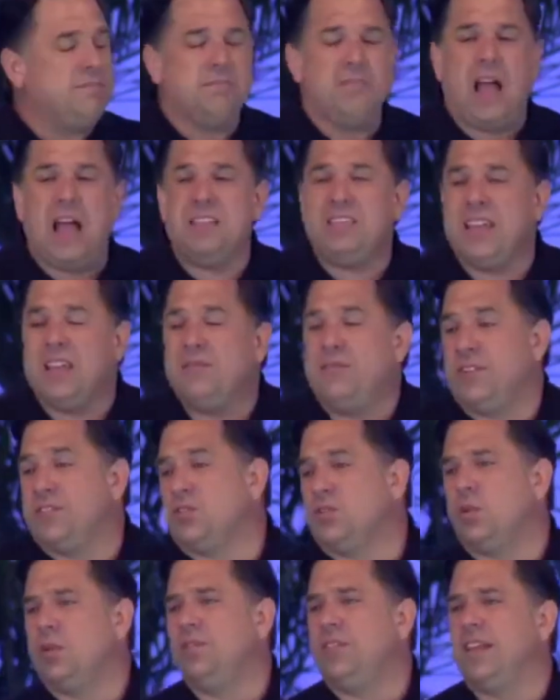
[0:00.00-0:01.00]
I think of it
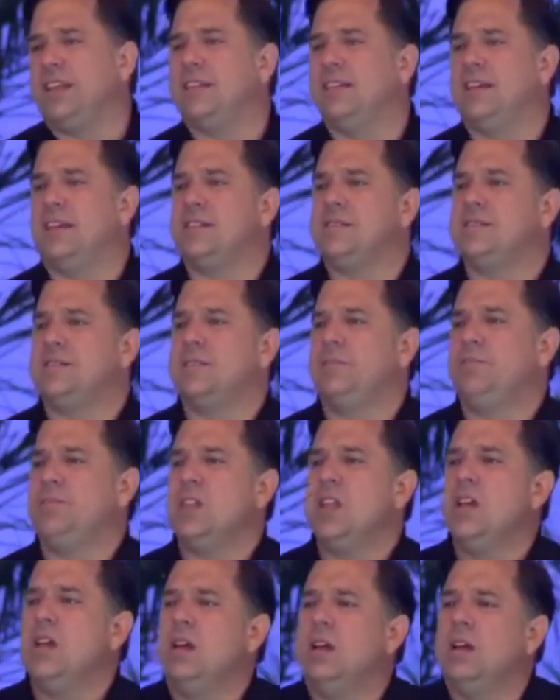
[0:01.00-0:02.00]
sort of like this.
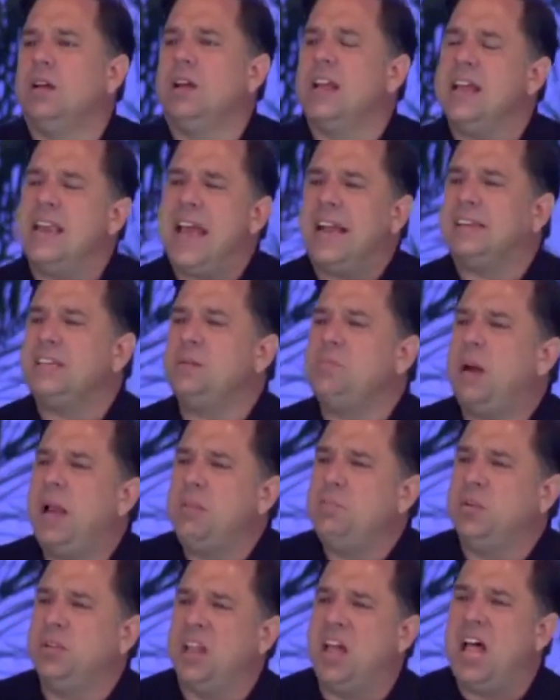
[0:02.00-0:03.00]
Connected
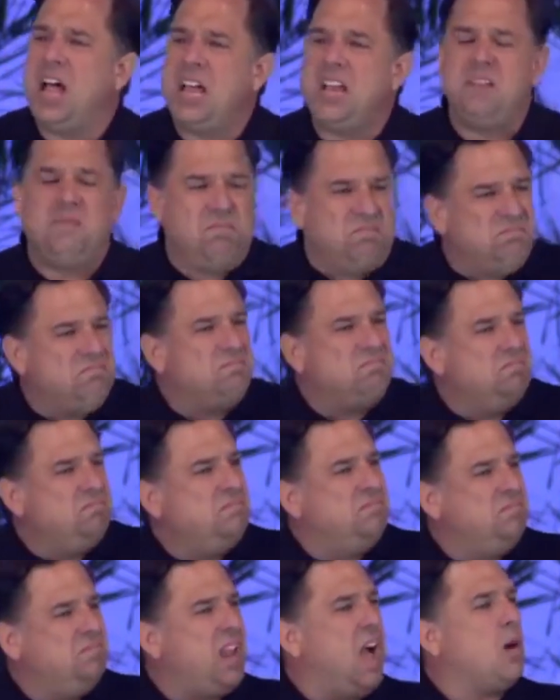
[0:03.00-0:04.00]
by blood,
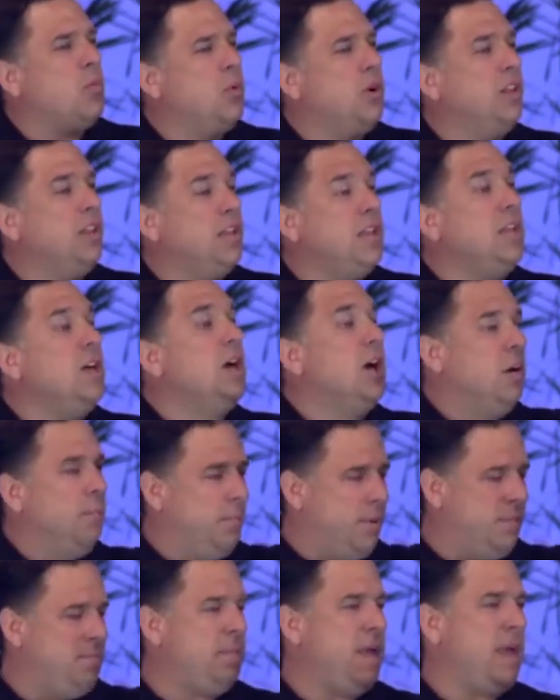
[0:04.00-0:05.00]
not really,
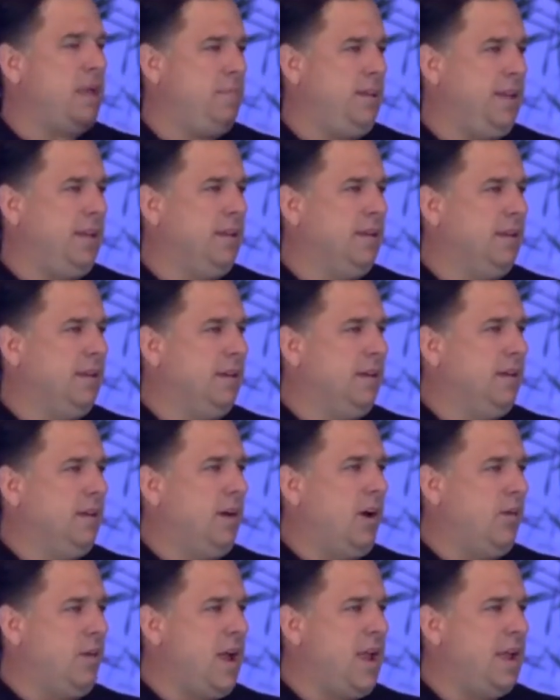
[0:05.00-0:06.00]
but maybe.
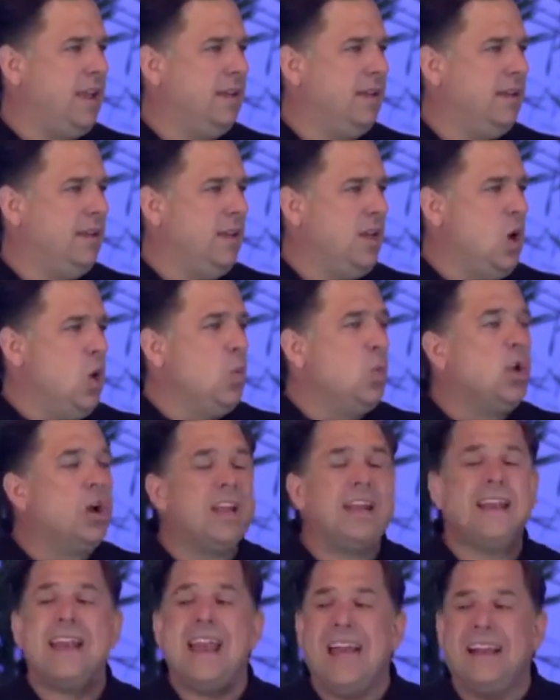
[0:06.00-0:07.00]
All right? We're
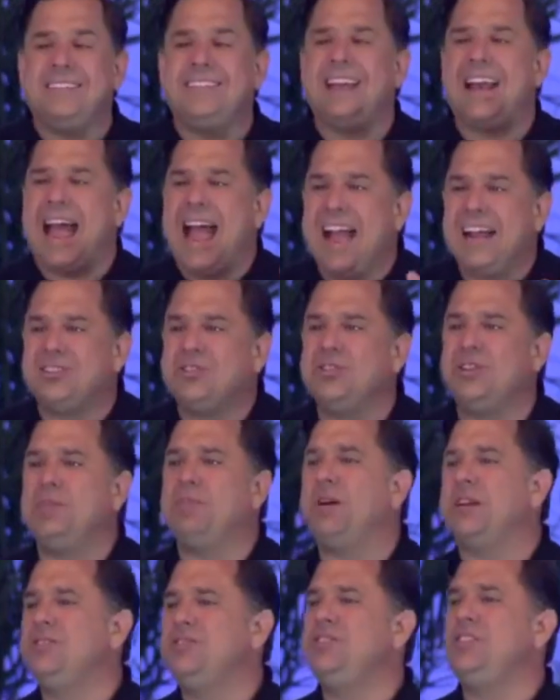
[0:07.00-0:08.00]
connected actually
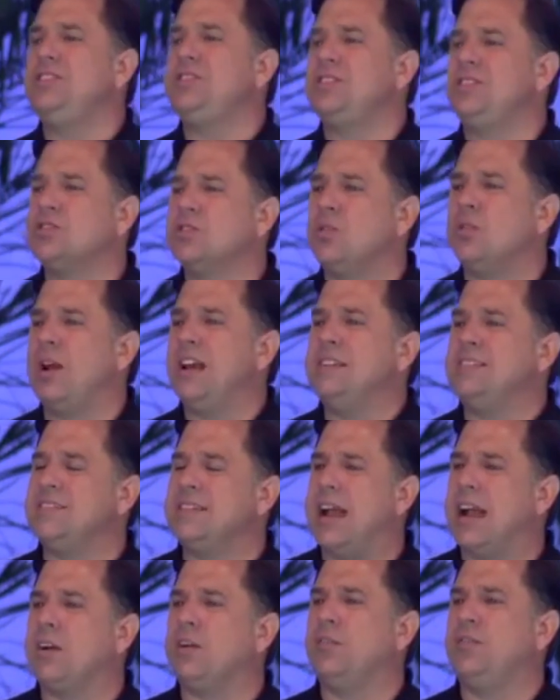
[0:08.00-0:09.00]
by Jesus Christ's
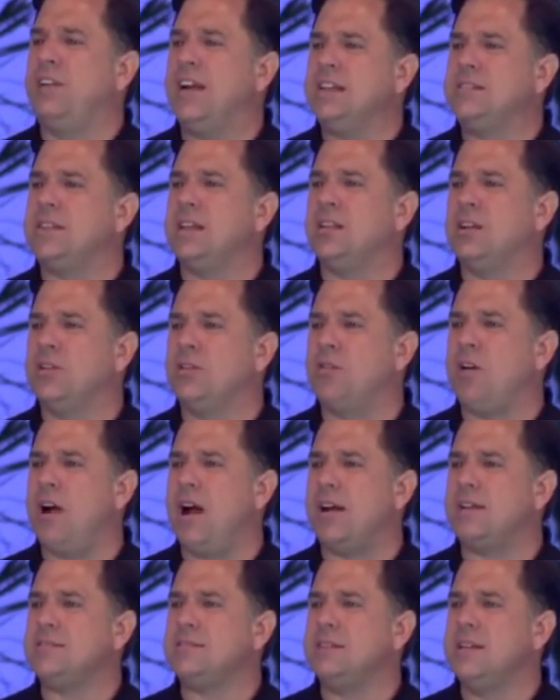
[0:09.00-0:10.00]
sacrifice on the
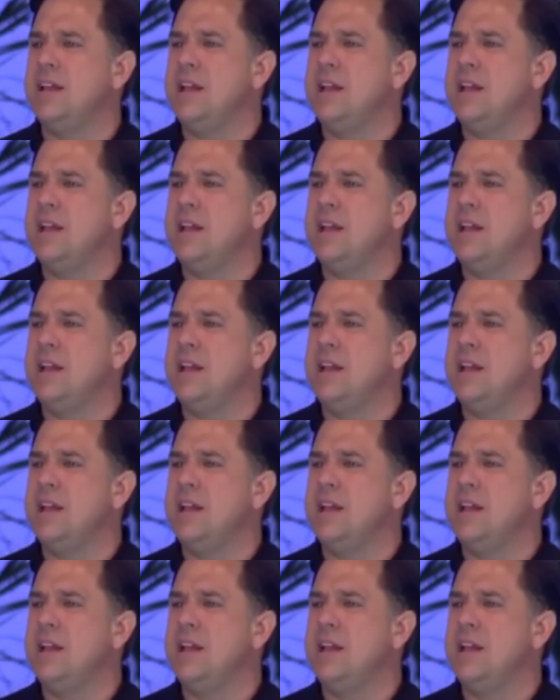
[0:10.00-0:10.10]
cross.